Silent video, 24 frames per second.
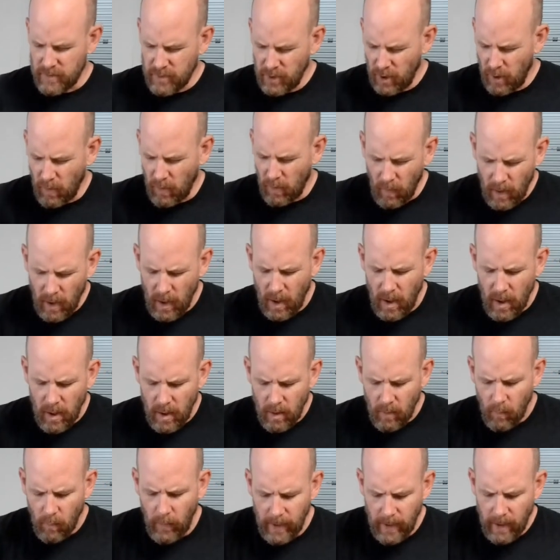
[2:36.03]
So
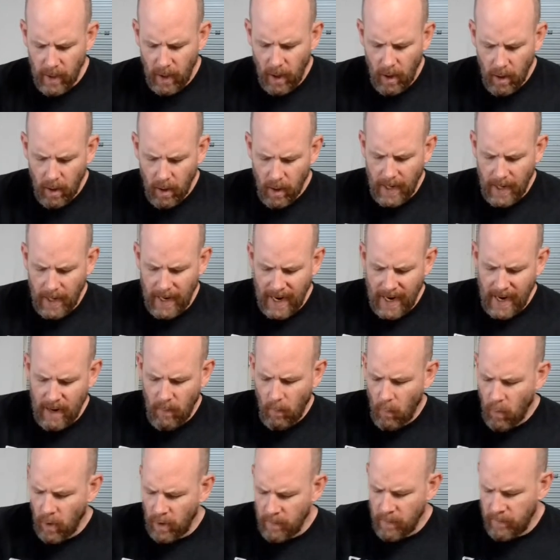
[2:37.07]
we are at
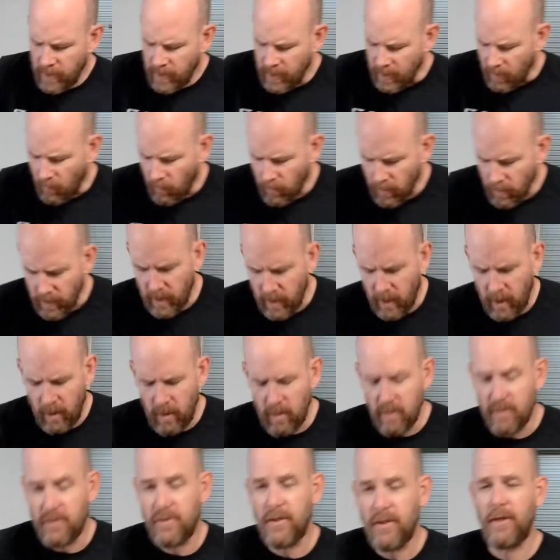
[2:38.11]
1 minute. We're at
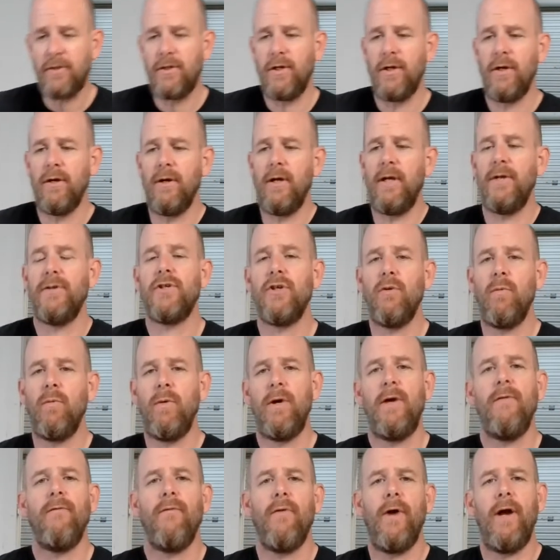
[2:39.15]
106 degrees, so
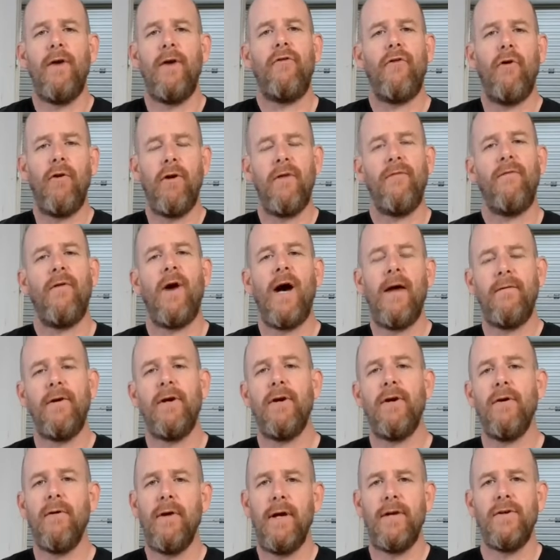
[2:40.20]
we've raised 35
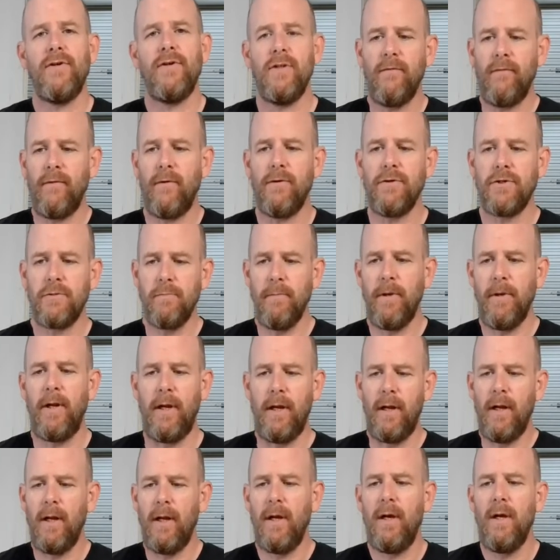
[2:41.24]
degrees in the first minute.
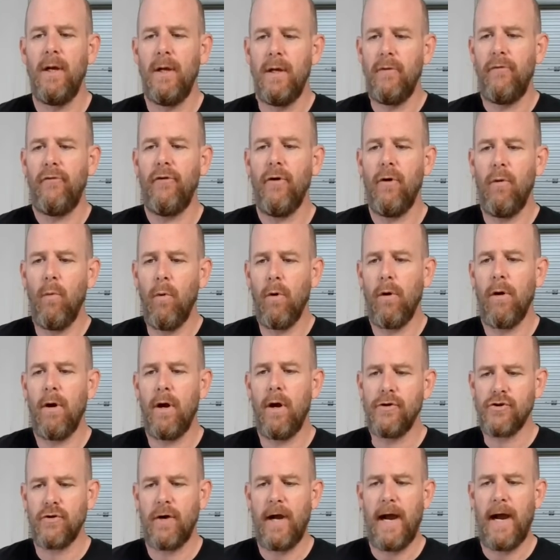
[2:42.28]
So we're
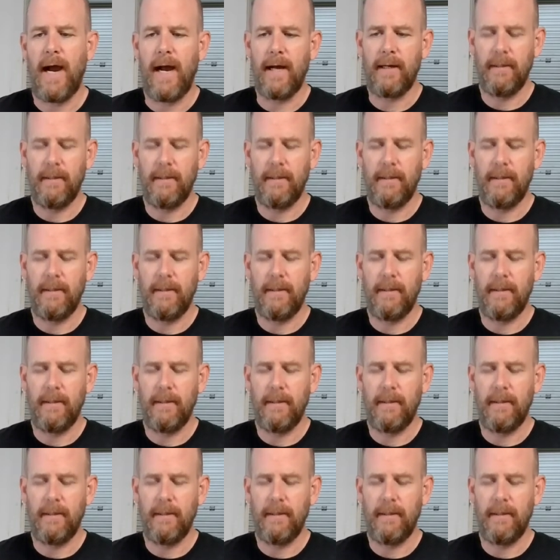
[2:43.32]
on track.